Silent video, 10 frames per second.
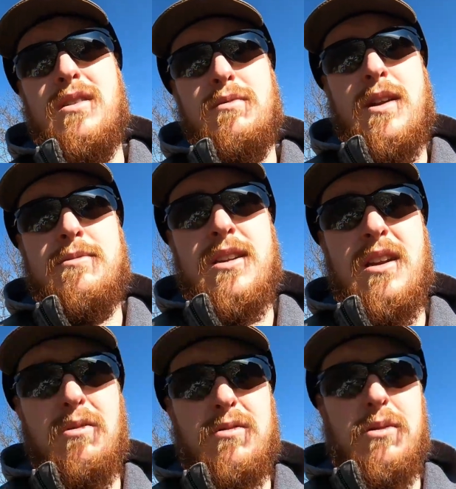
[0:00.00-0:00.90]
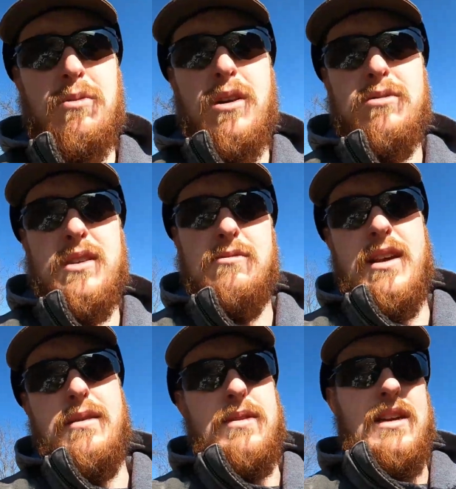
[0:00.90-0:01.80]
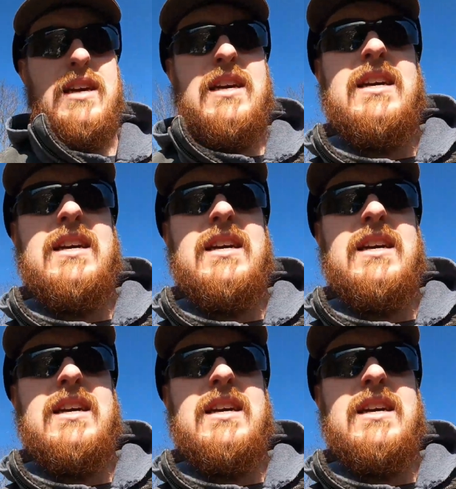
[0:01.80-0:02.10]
sometimes they don't. So we'll go see what happened.